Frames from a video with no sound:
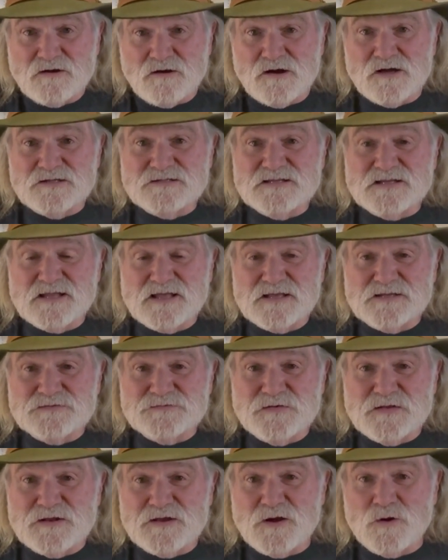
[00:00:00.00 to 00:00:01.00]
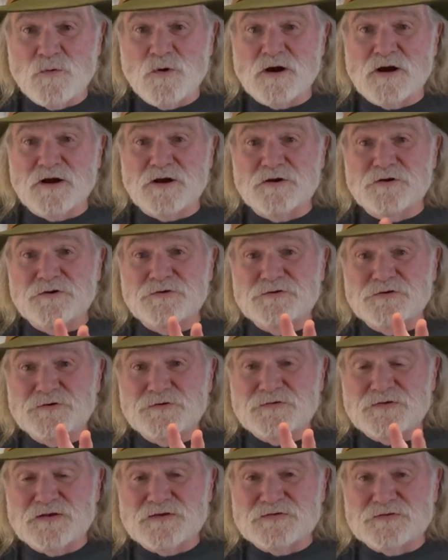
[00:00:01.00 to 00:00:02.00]
On today's video, we're going to do two
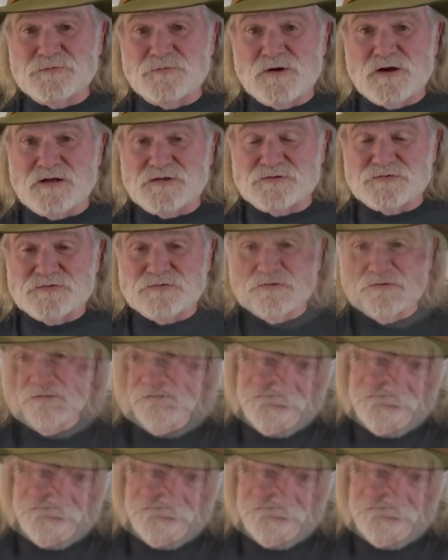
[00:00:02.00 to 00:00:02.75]
things at once.